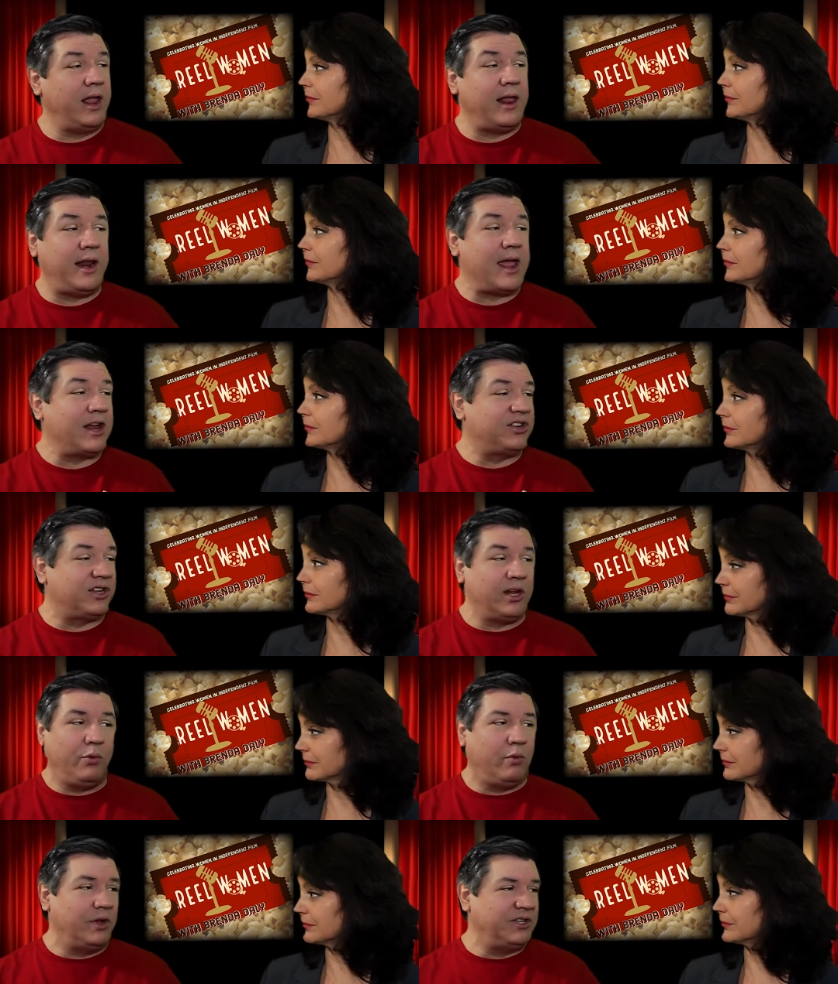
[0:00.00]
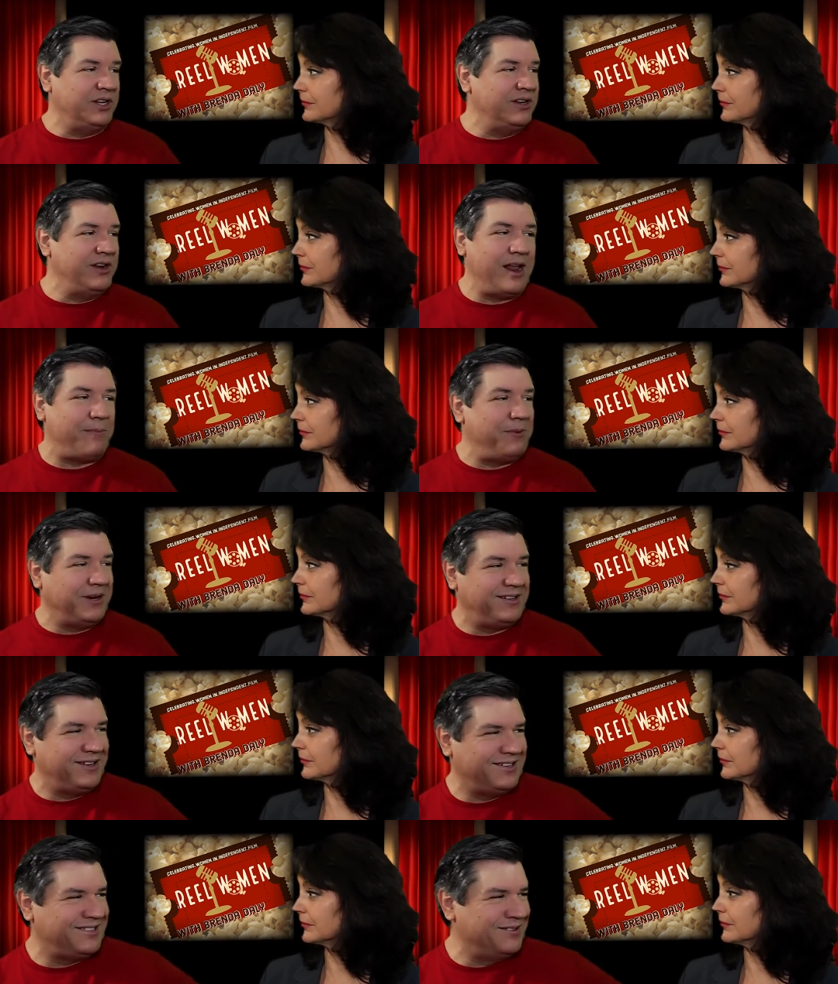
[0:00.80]
Speaker 1: It actually wasn't
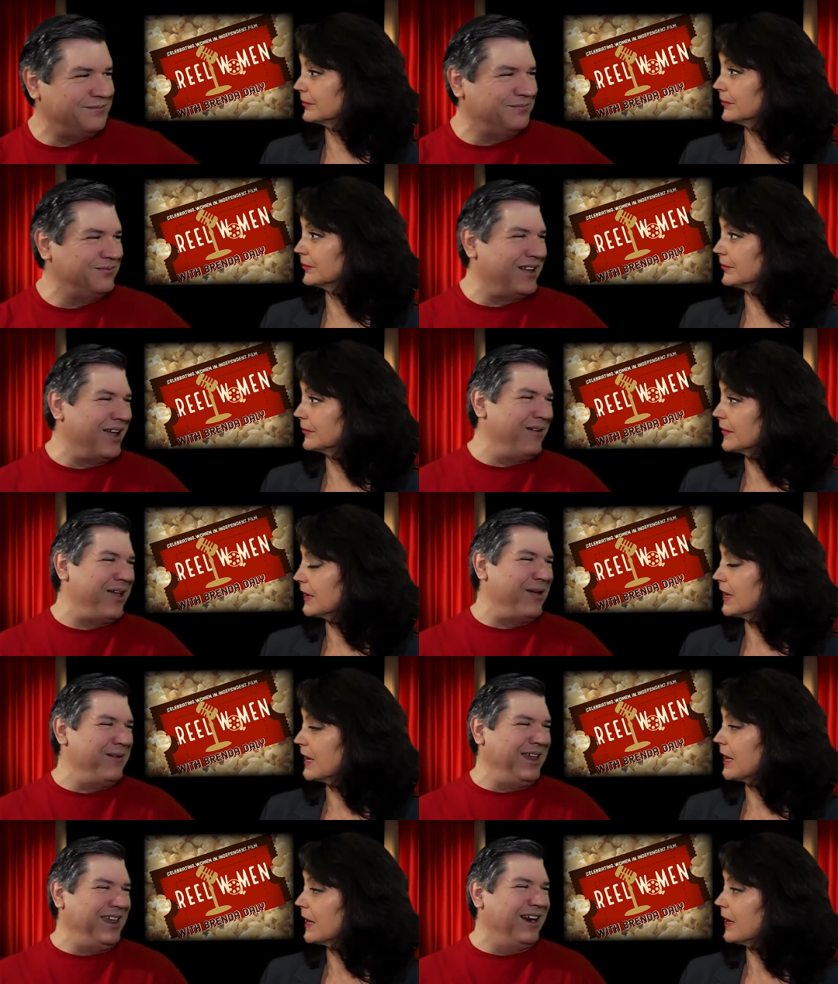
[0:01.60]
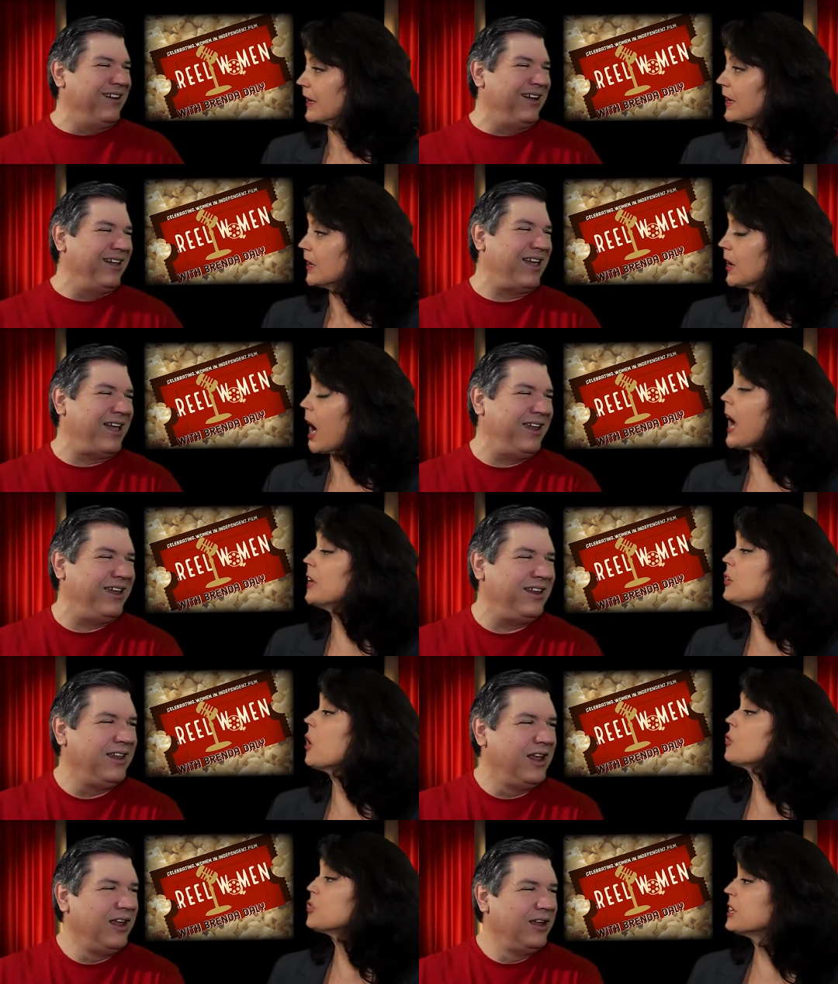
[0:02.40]
nepotism. I, I mean, you know, I, I,
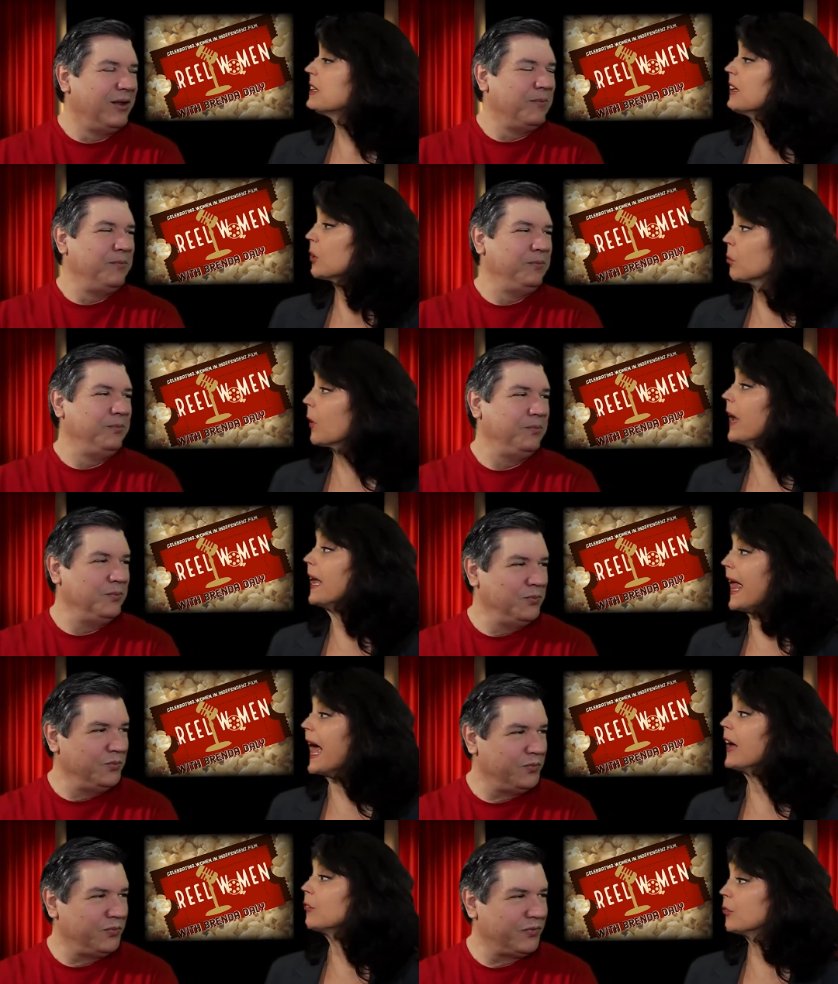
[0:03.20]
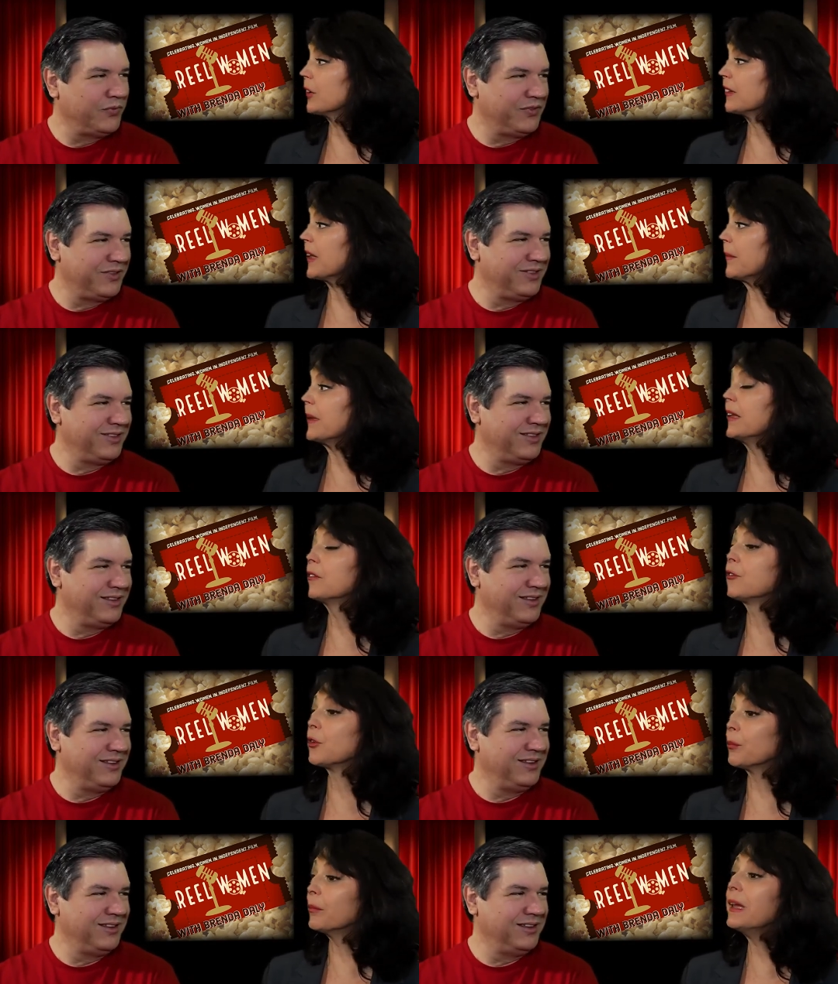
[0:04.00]
know
Speaker 2: she's a great actress. I mean,
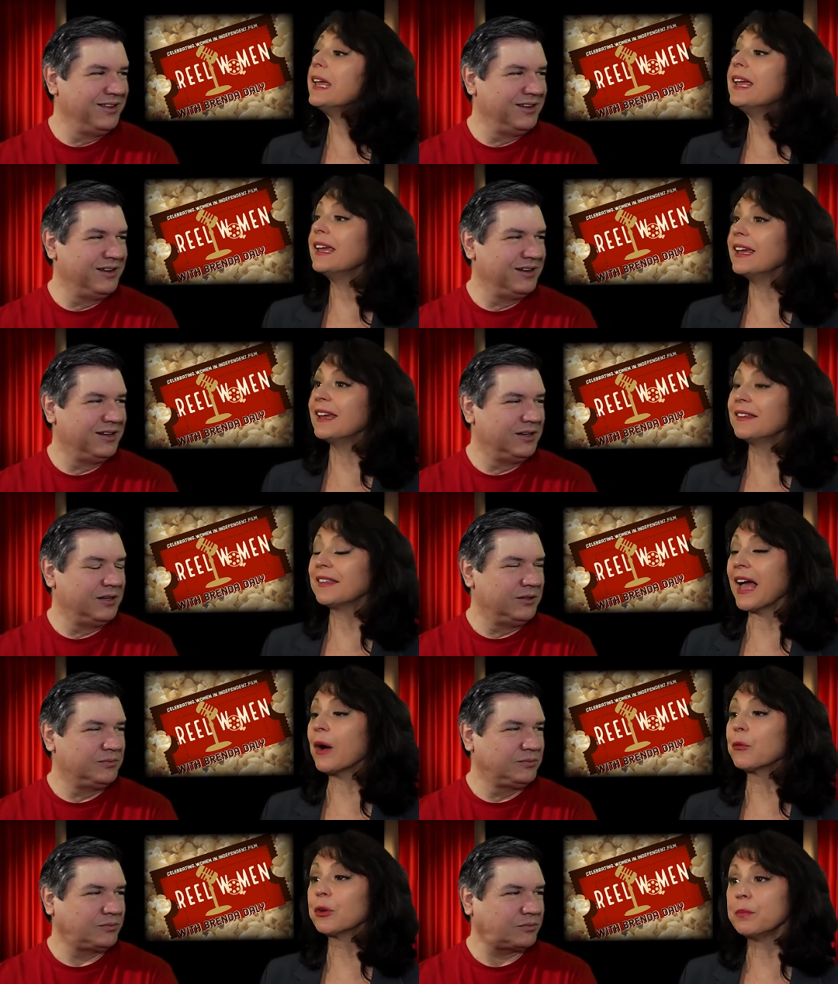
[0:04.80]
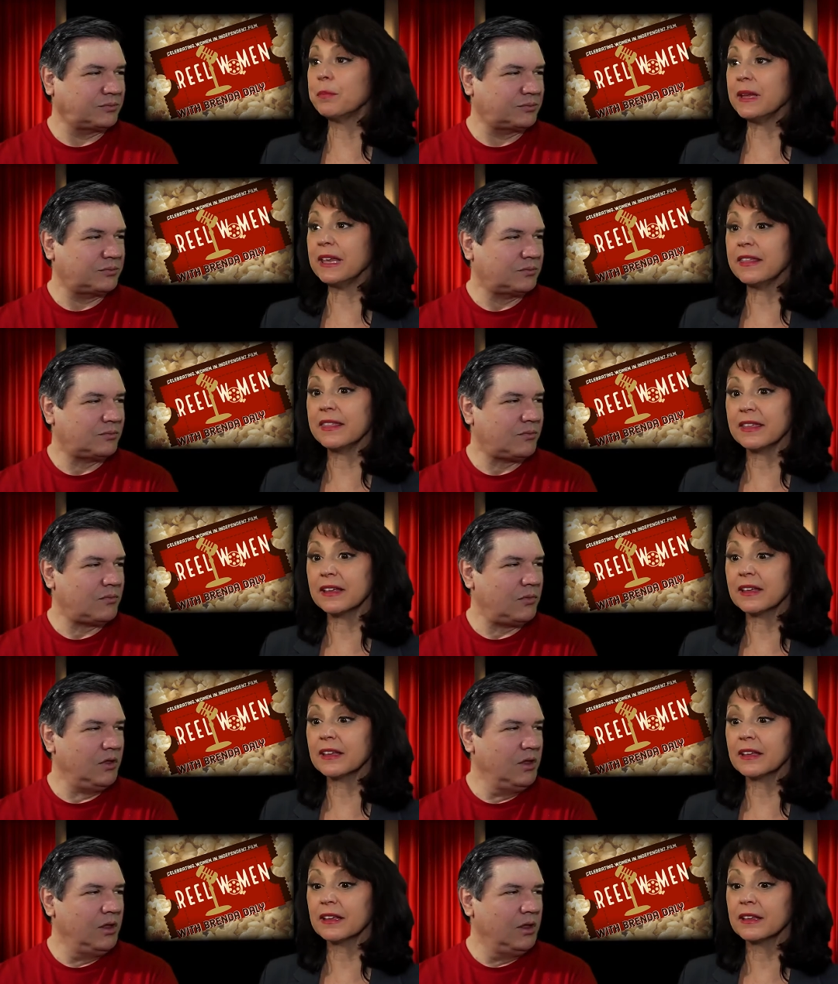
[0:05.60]
for me, that would be
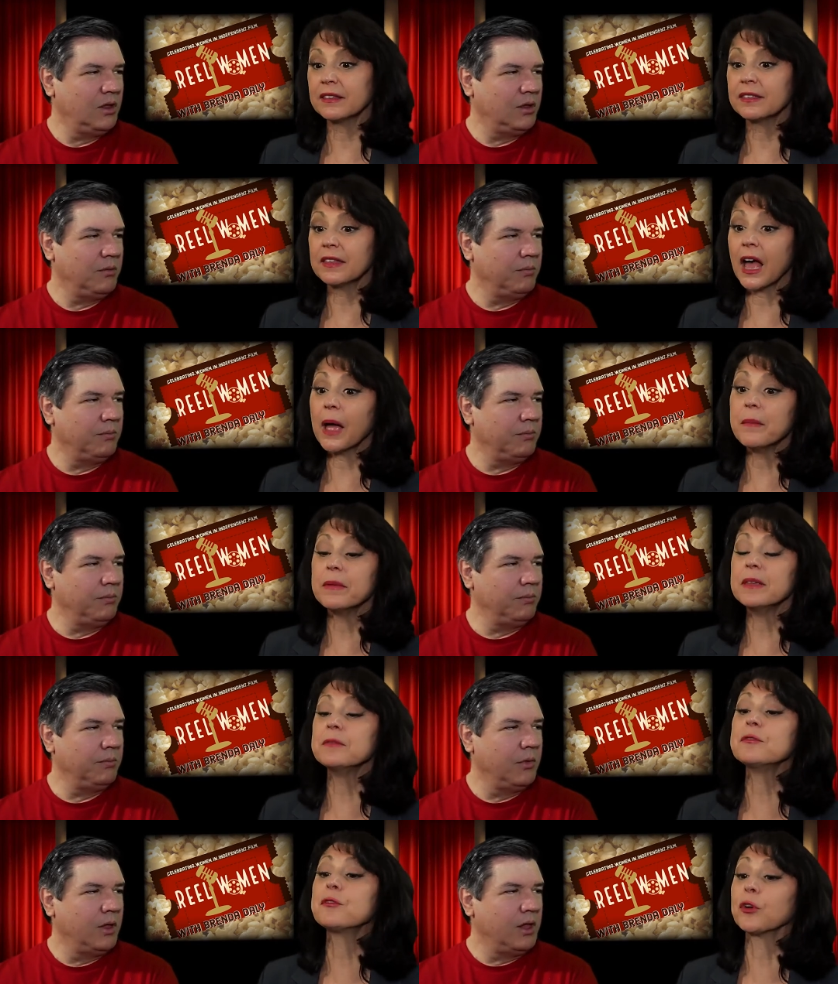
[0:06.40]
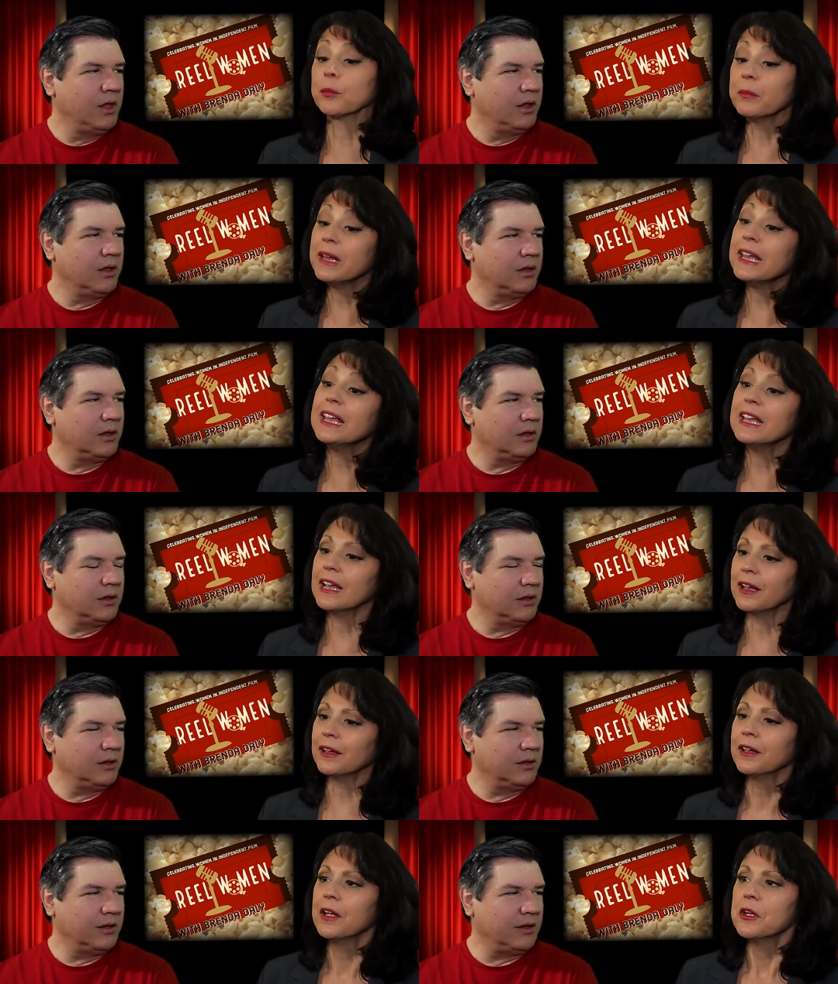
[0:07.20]
the. I mean, for me,
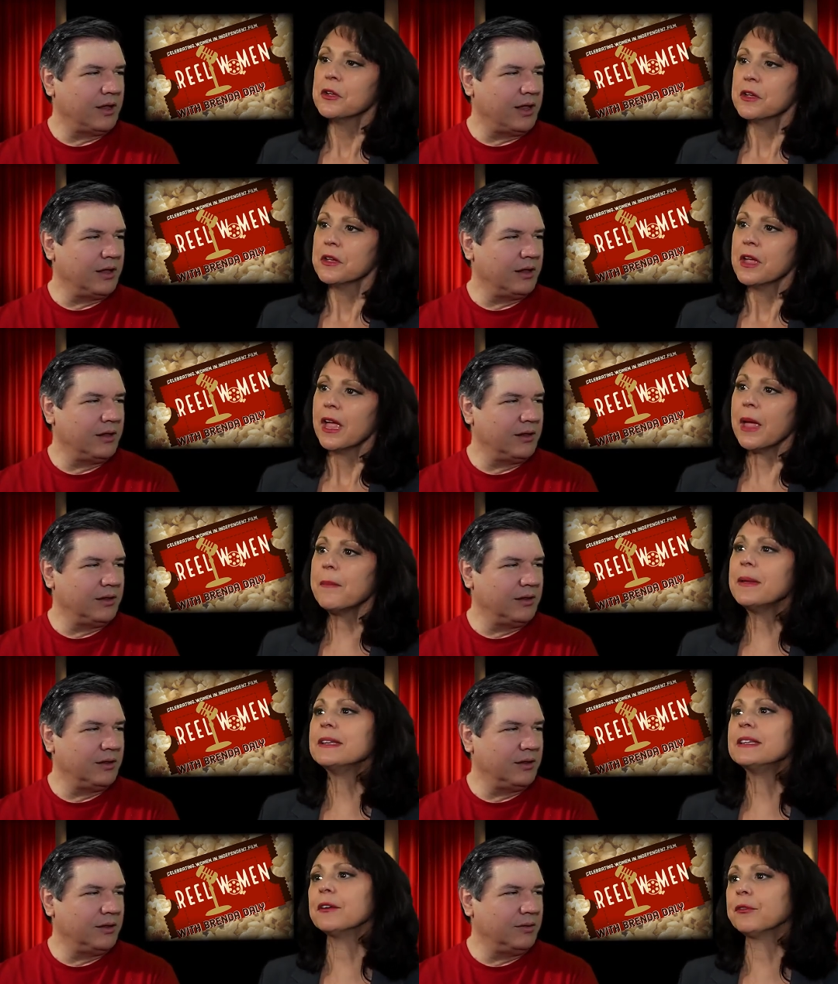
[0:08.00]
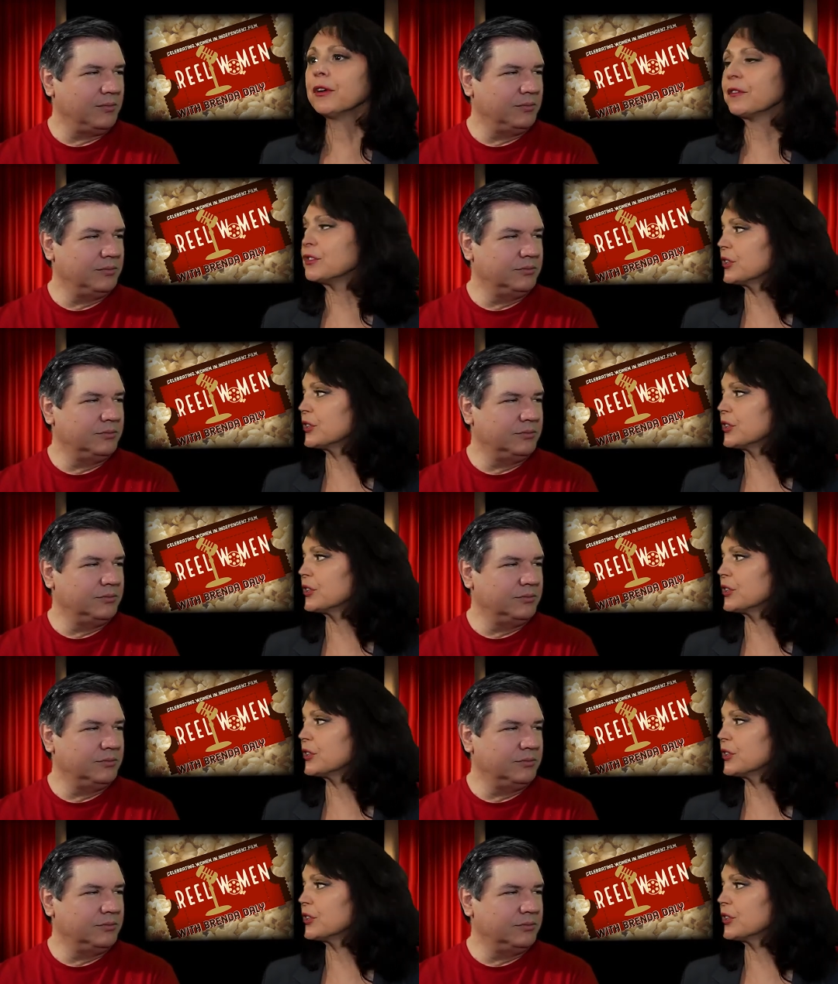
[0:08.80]
it'd be different if